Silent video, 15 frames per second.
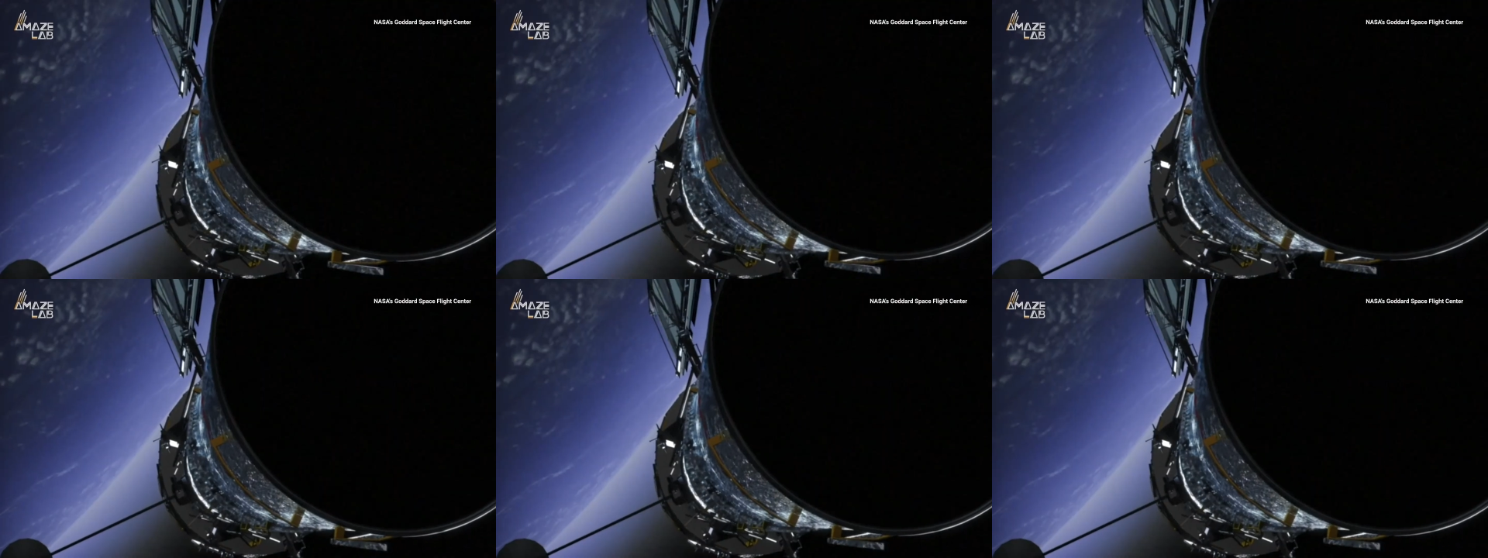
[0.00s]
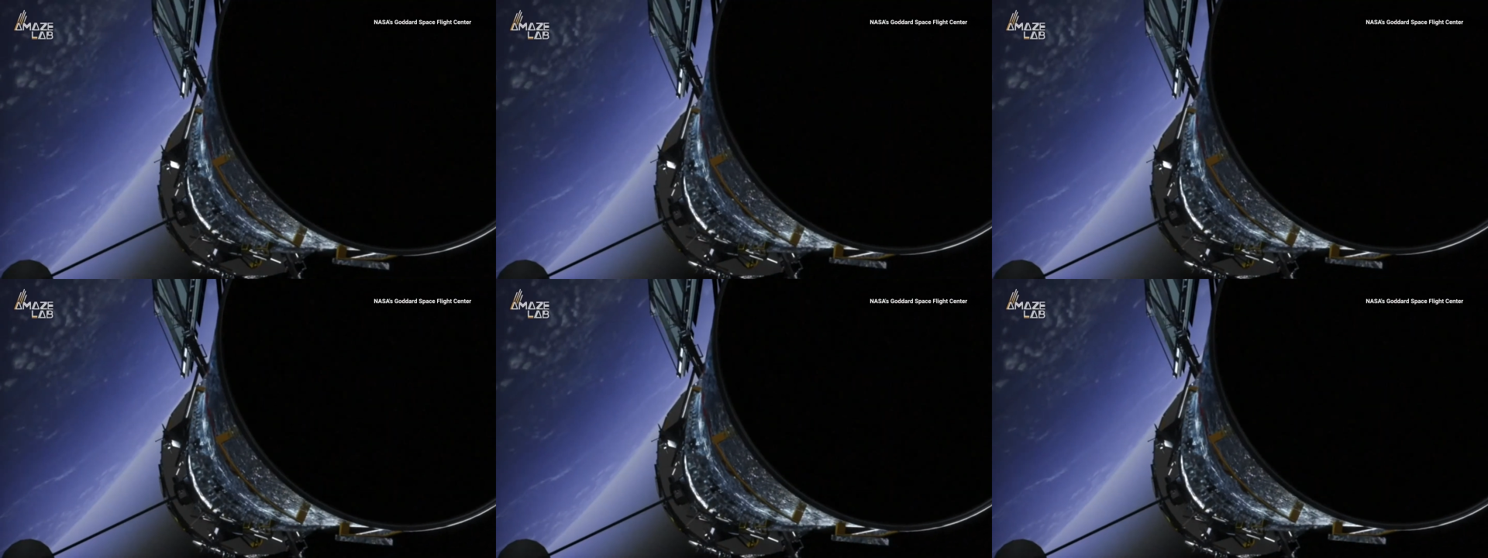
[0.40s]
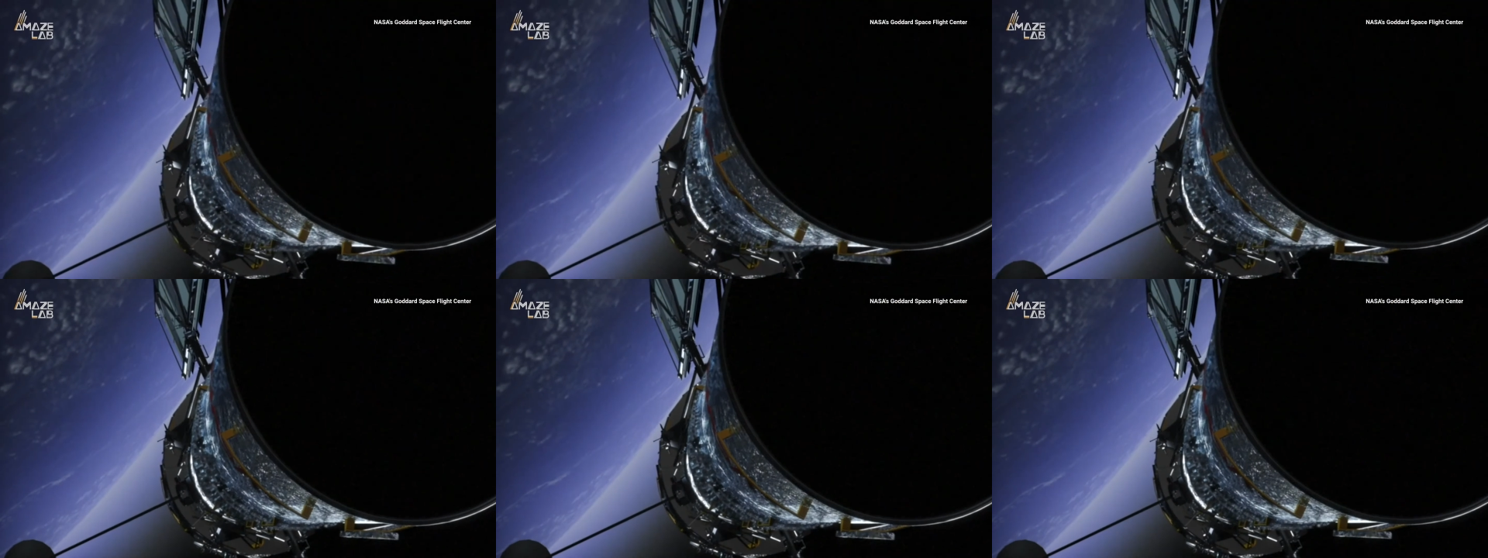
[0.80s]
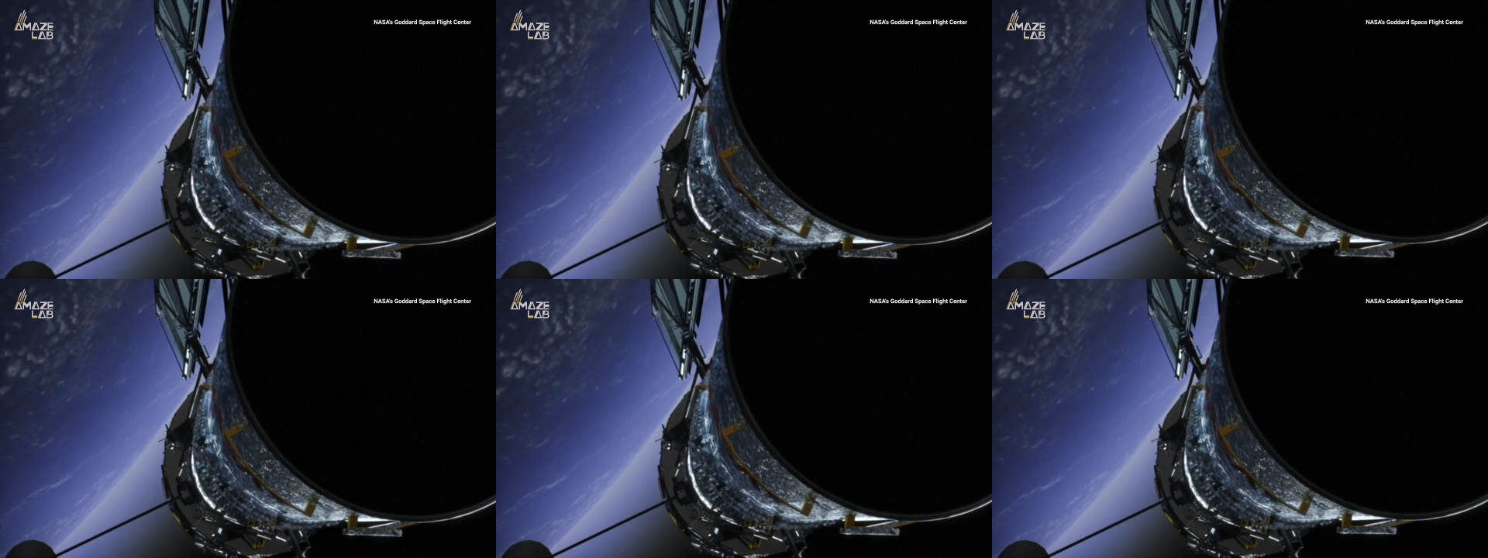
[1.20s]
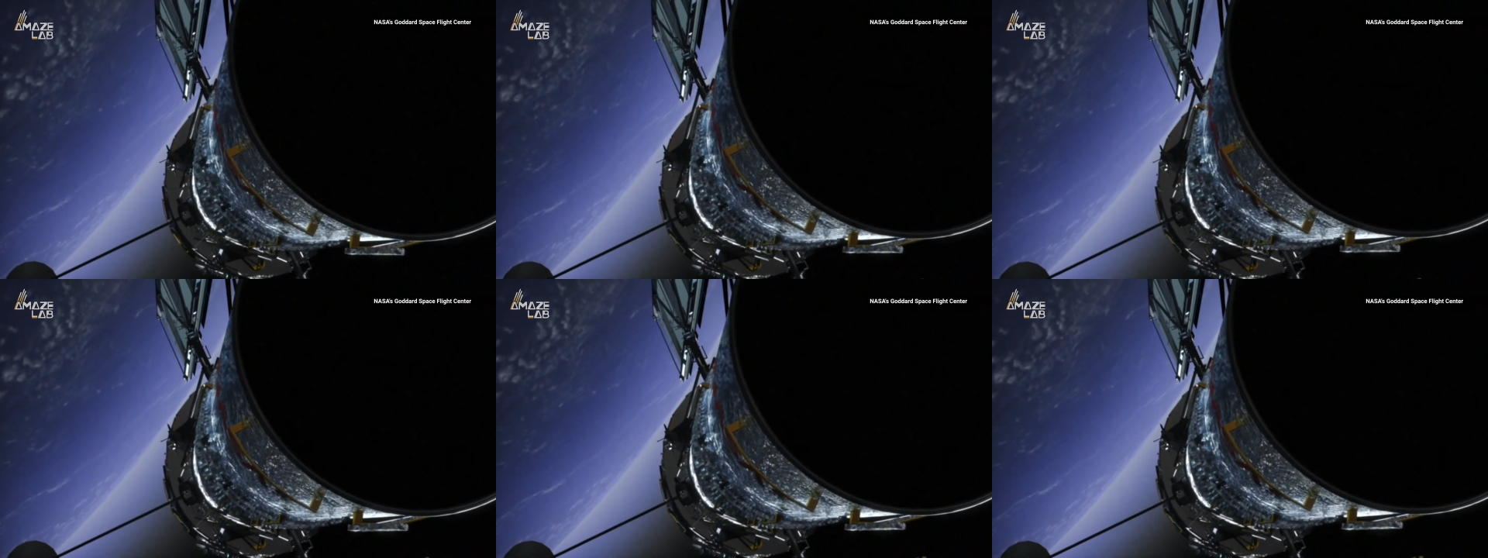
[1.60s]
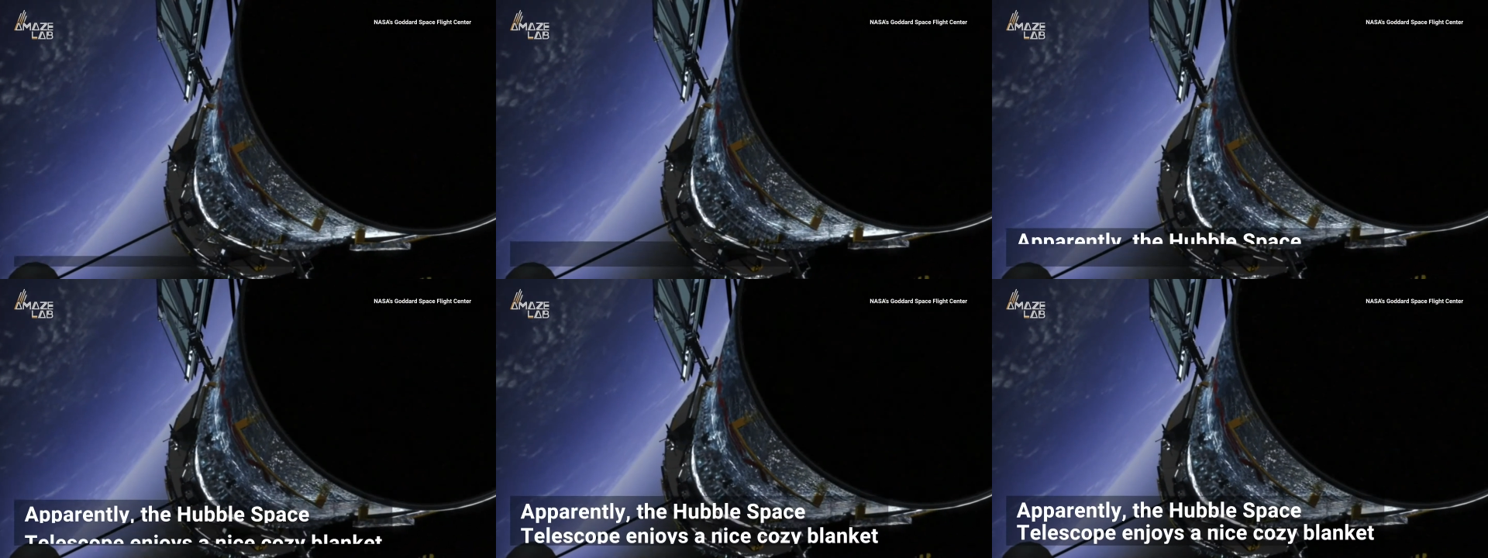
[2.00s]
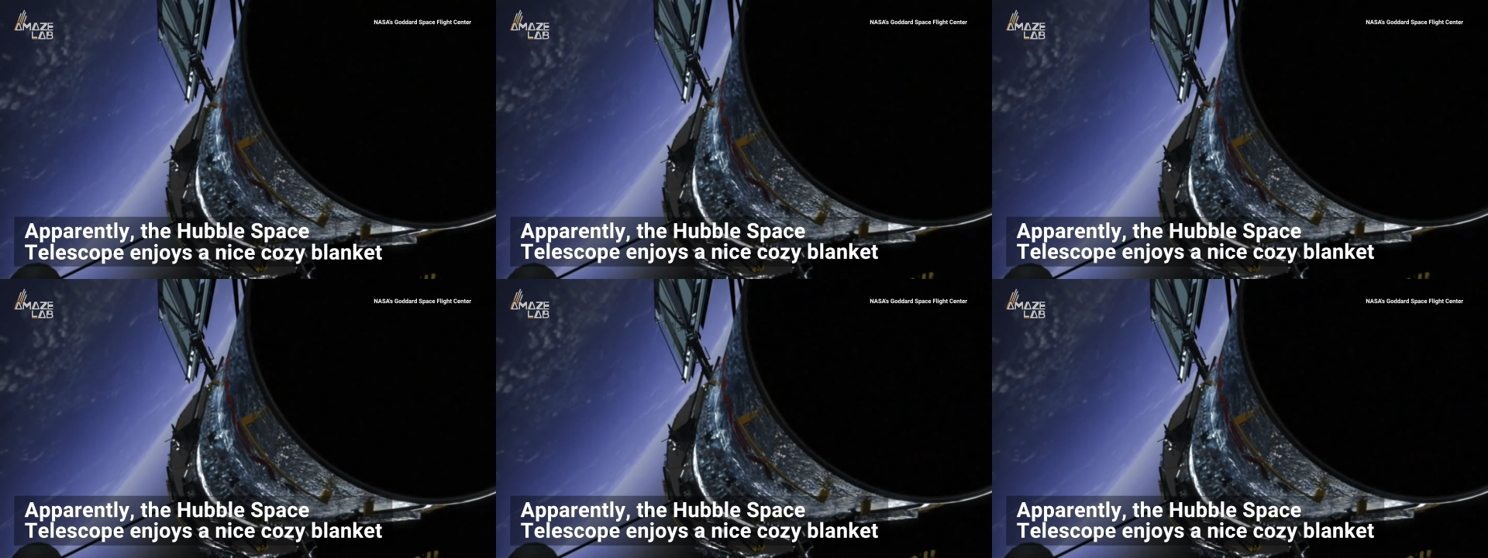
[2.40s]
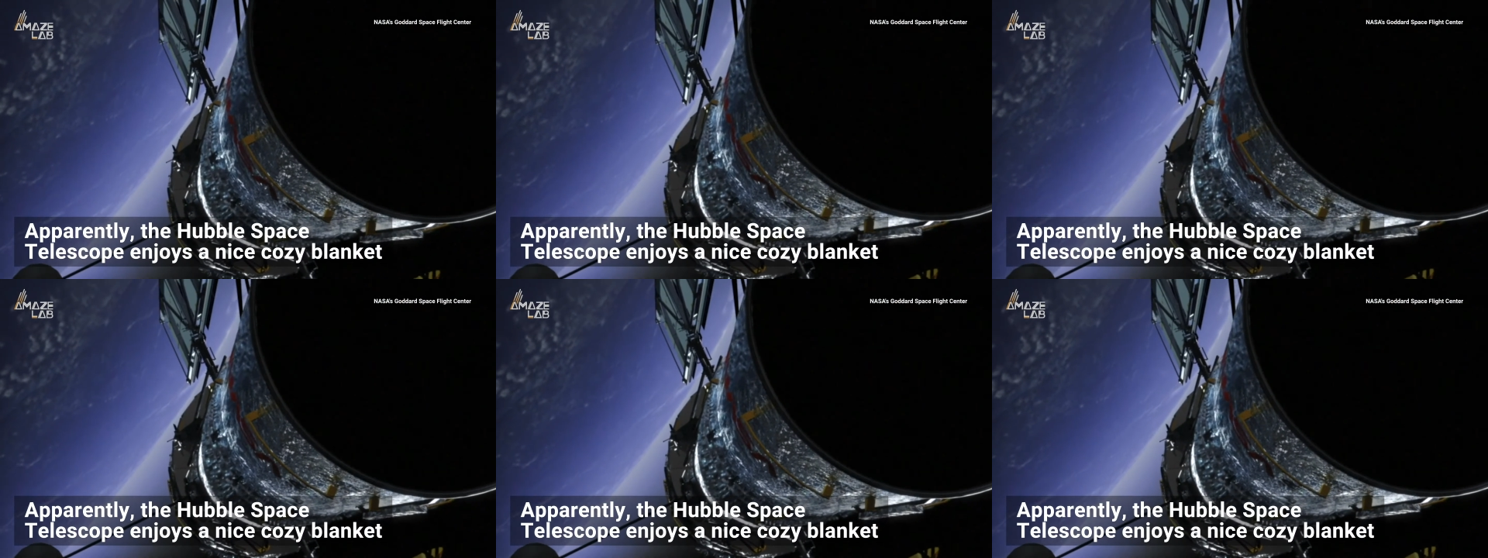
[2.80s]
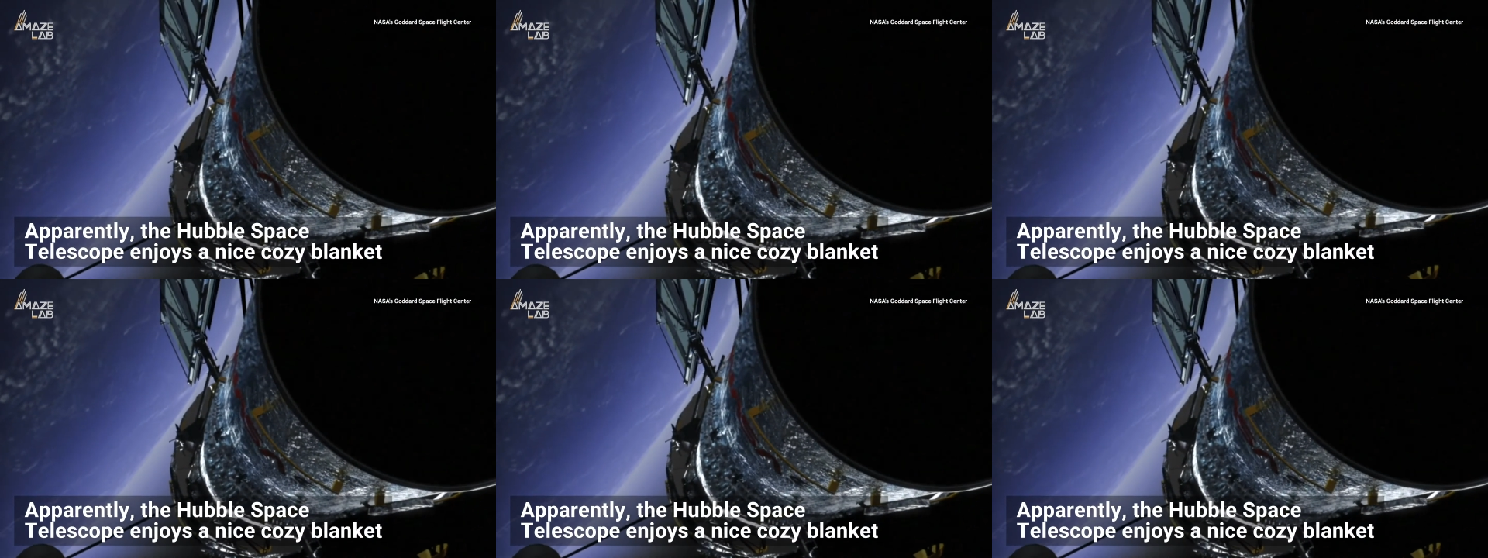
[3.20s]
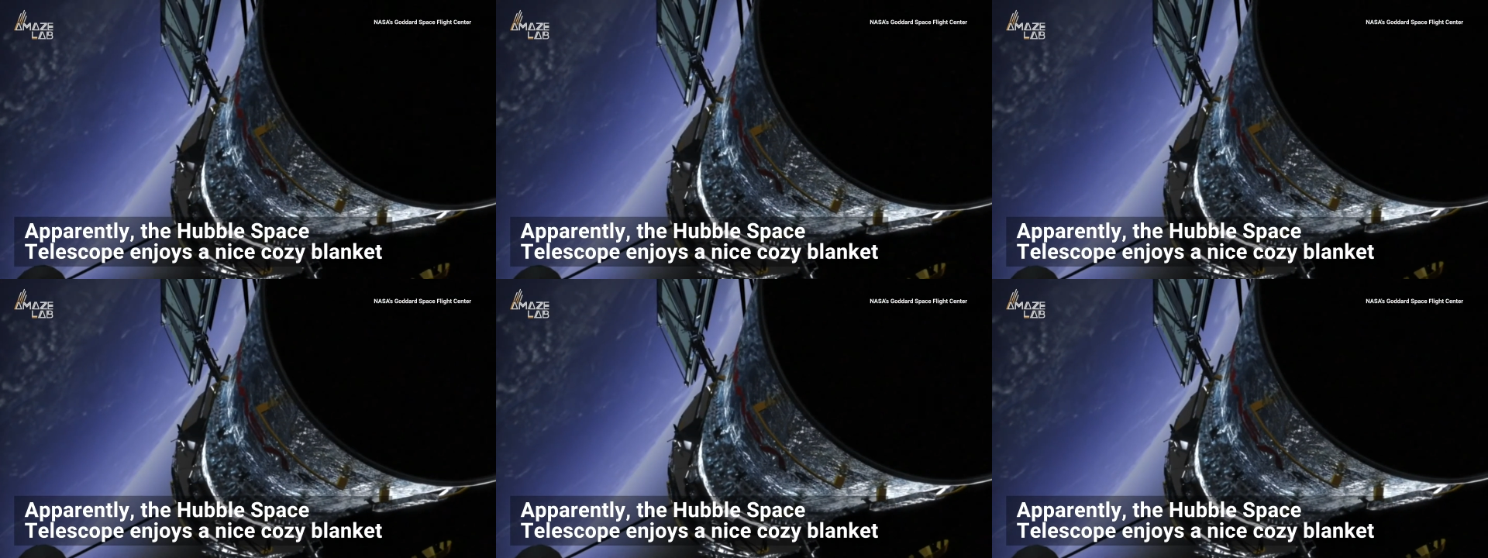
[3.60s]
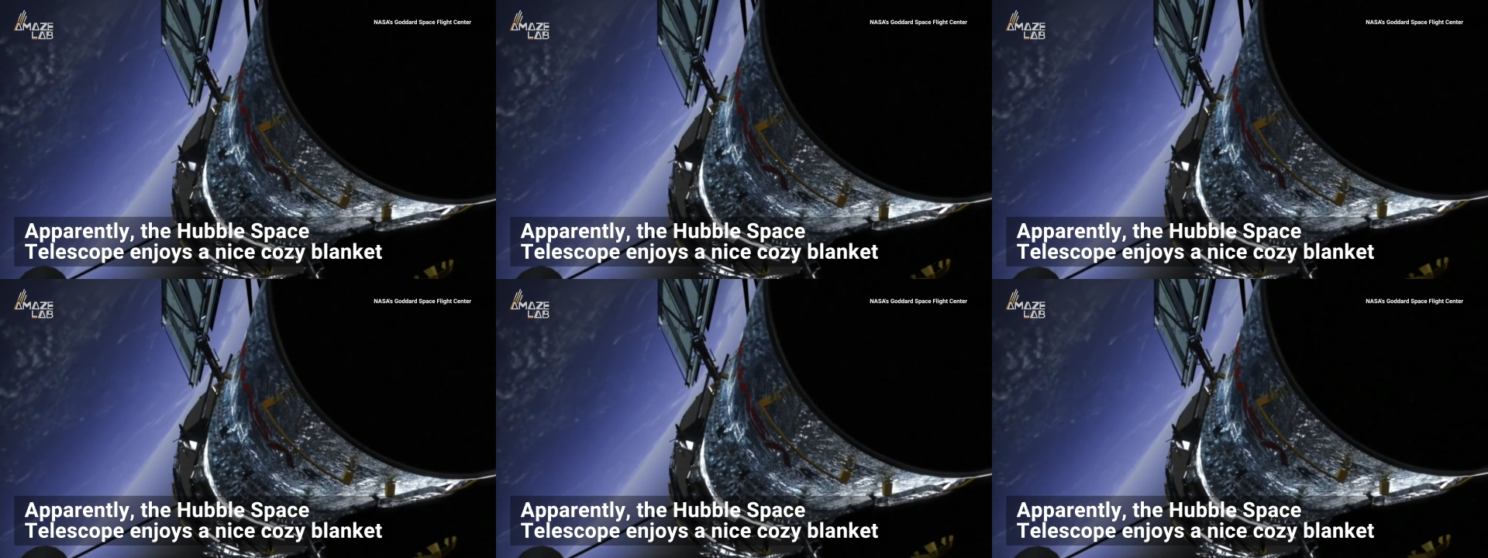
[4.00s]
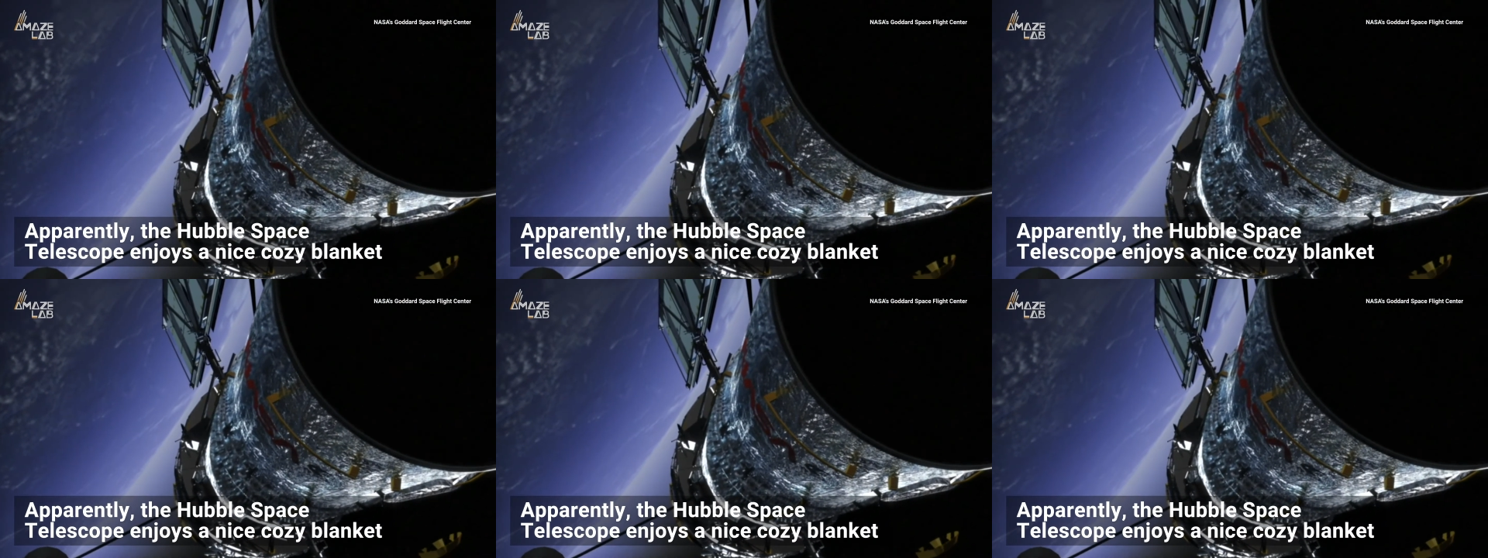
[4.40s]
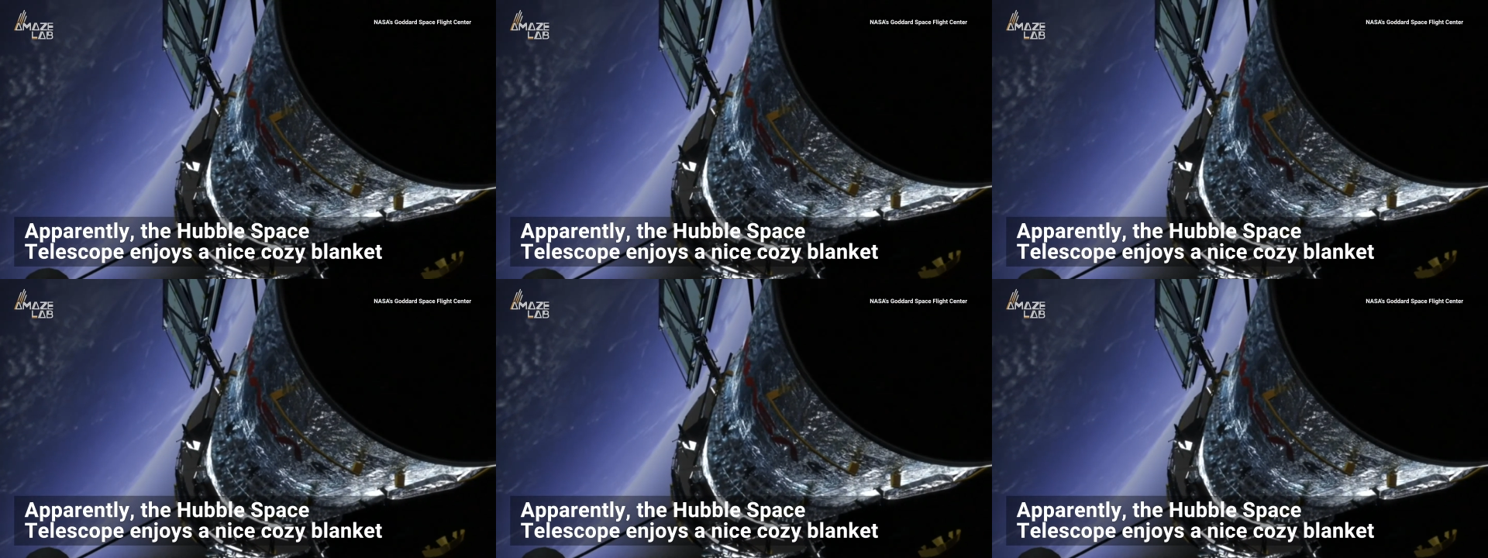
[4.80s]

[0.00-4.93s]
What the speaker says: [unreadable: no face in view]